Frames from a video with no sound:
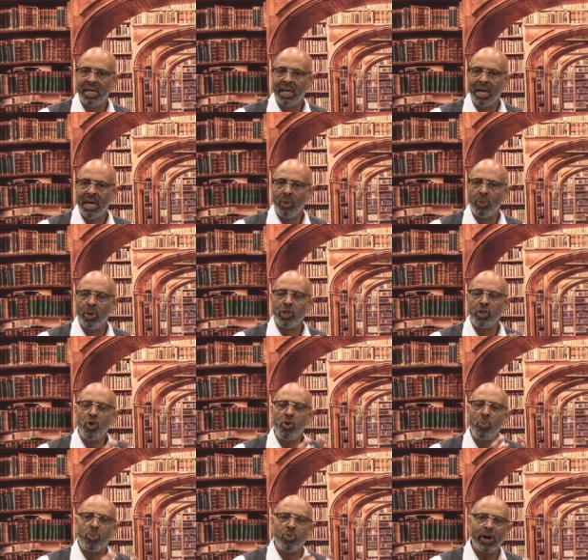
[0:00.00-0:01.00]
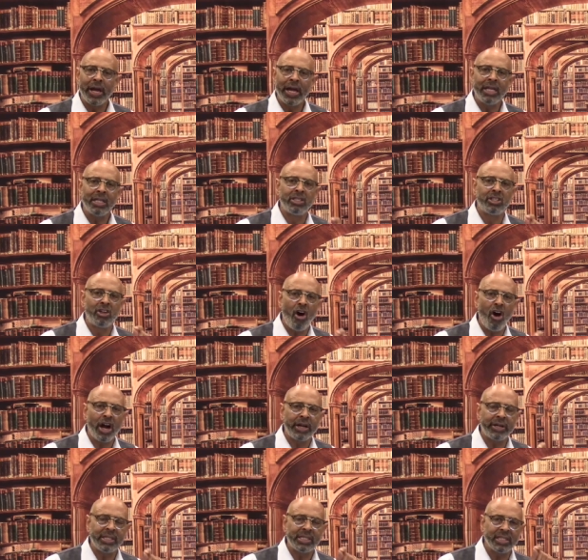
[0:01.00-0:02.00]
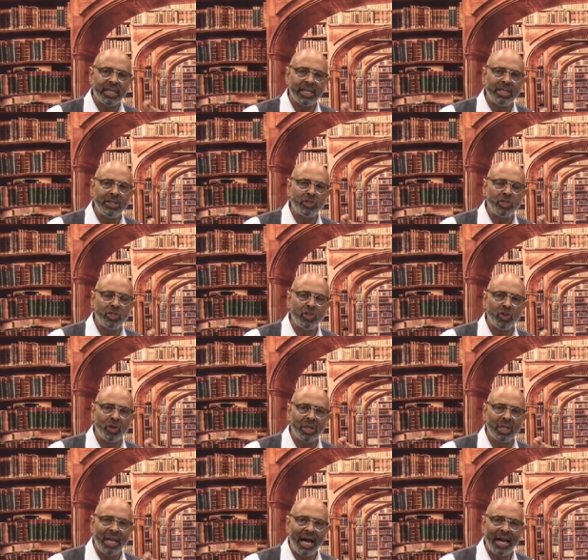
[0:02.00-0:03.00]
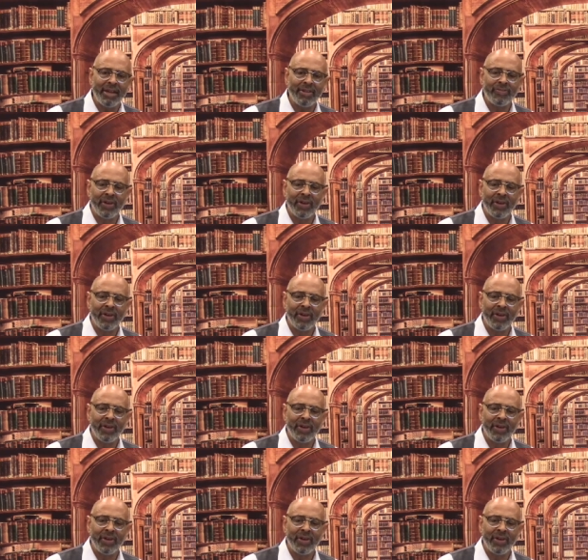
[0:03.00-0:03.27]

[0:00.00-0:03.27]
When you bring darkness into your life,